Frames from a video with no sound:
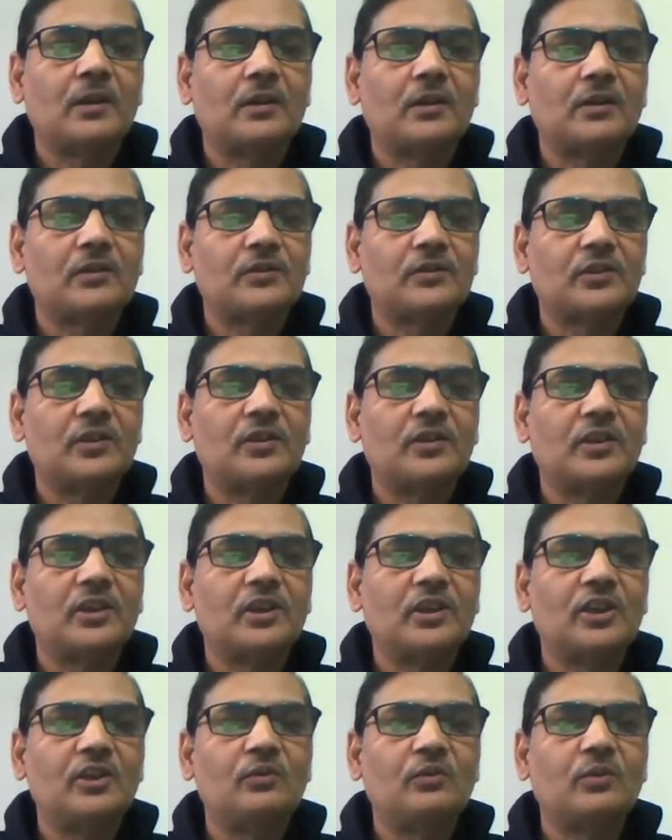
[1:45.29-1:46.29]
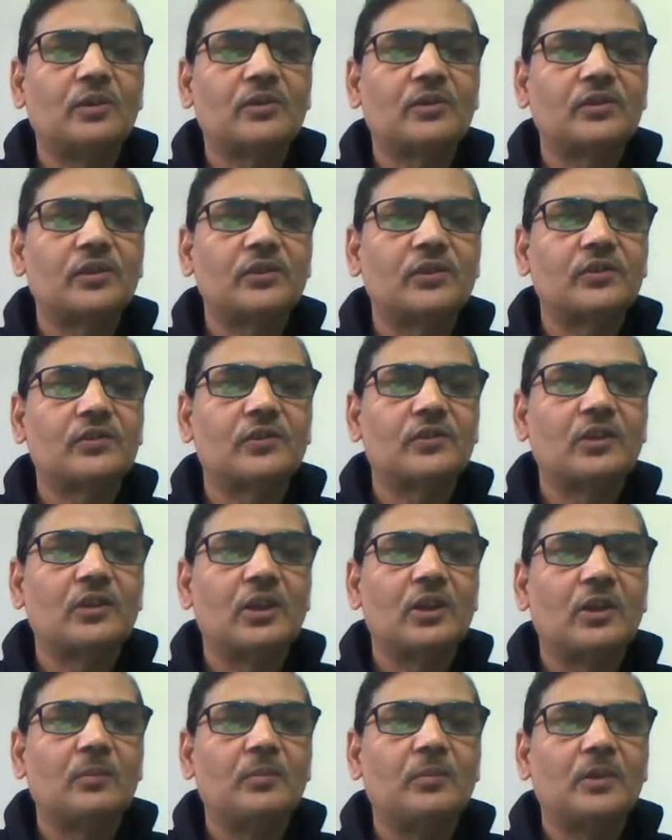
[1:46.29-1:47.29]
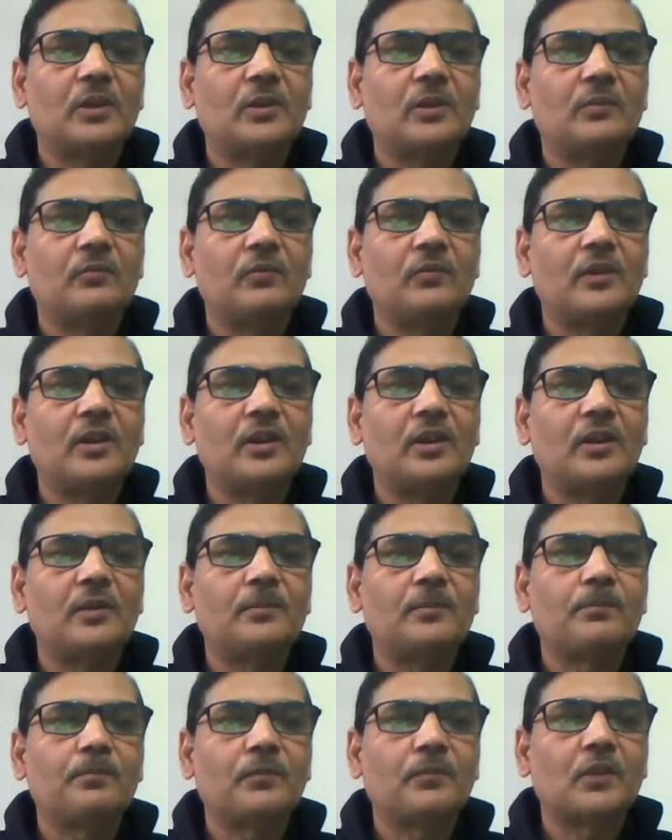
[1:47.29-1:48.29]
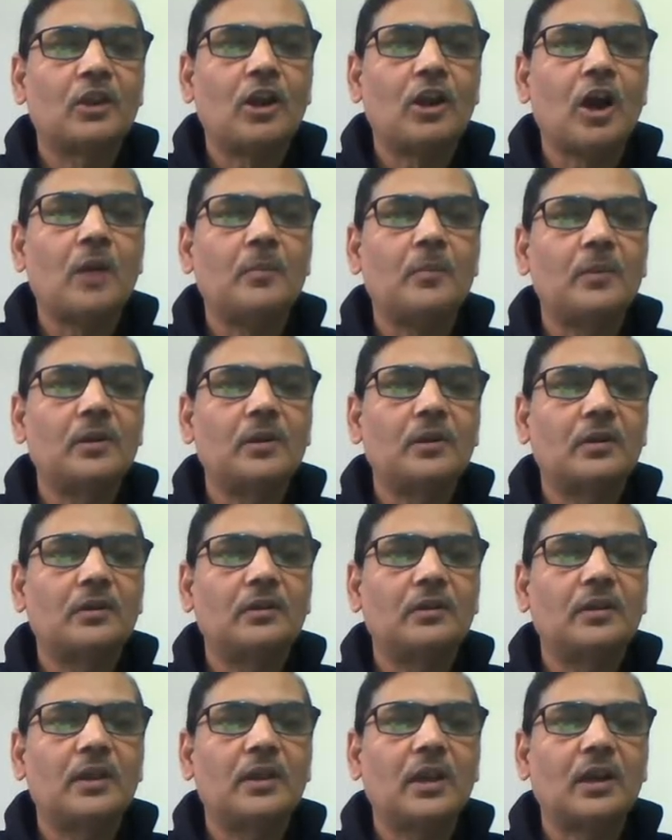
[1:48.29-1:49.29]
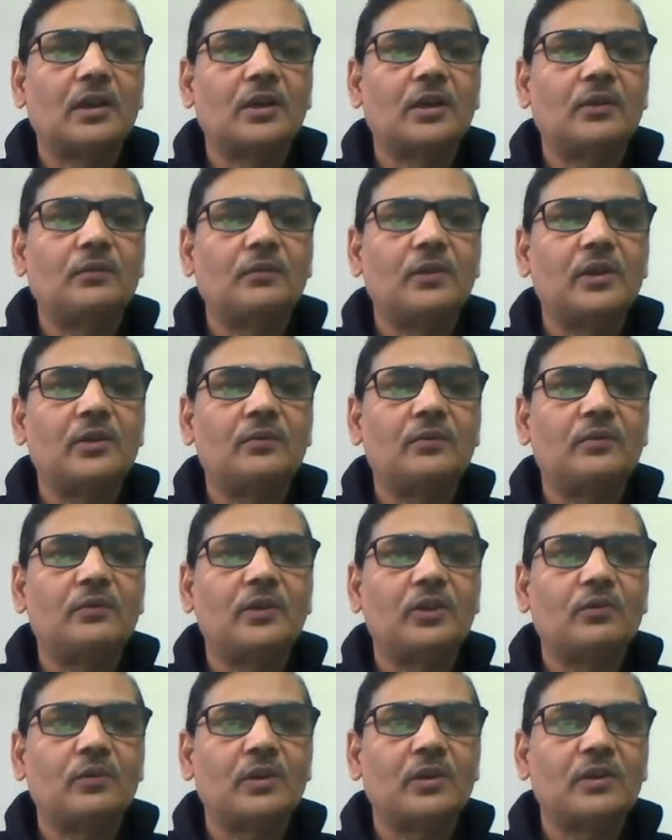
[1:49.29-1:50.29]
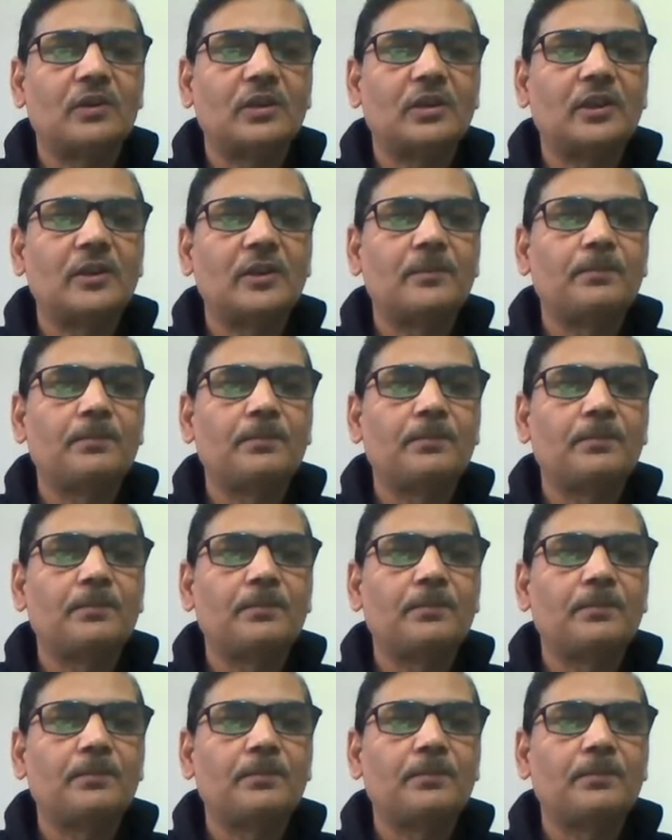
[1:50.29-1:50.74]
certain inversions become very common, they occur very frequently.